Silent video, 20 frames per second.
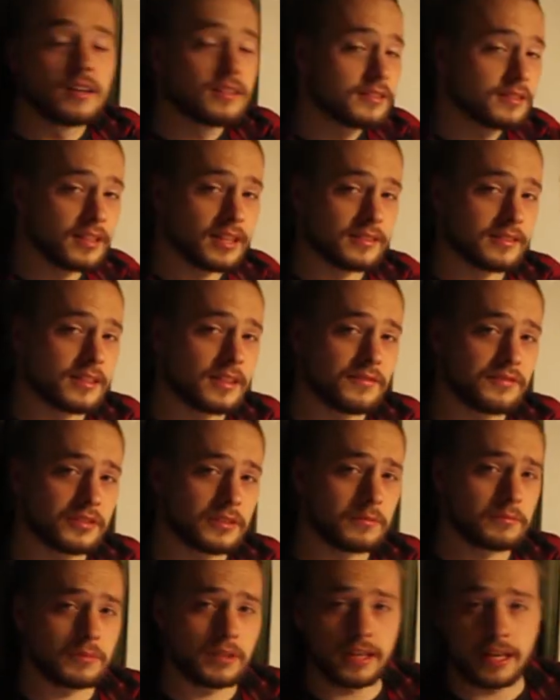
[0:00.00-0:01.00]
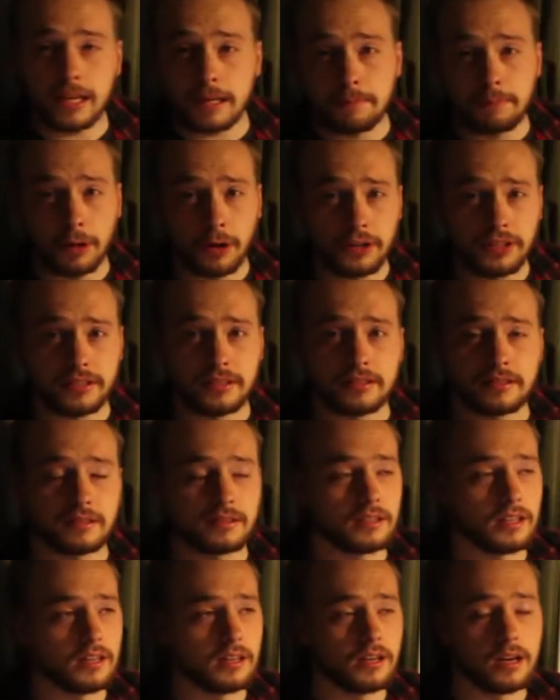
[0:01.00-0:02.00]
So let's give some key
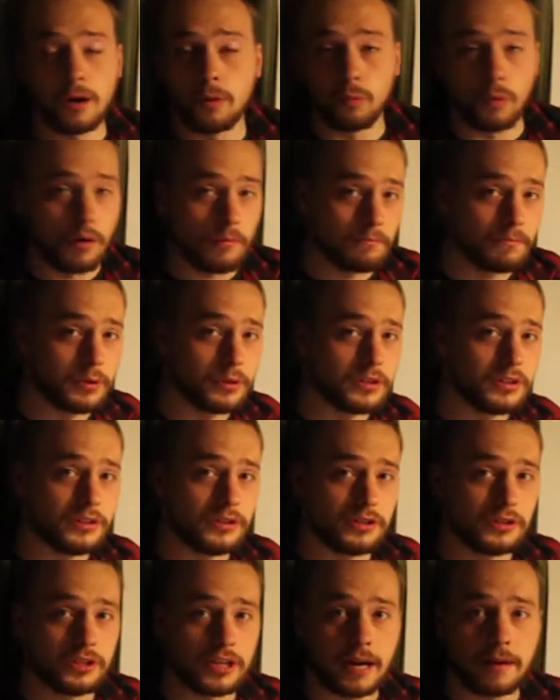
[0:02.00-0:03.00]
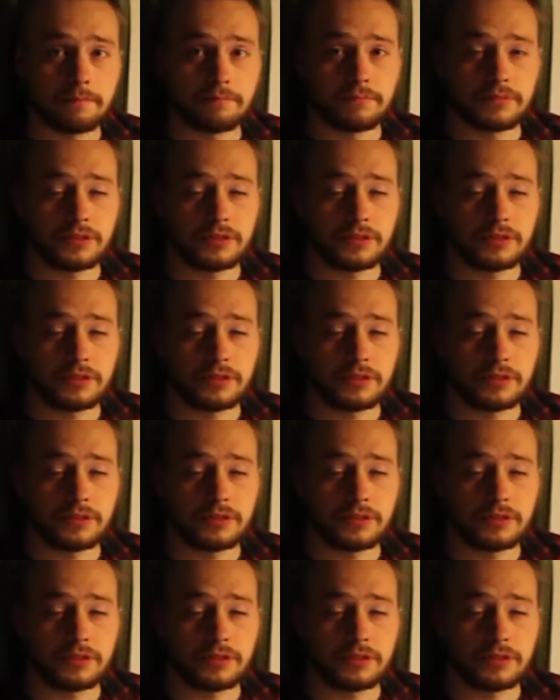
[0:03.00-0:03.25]
points. At one point, Jep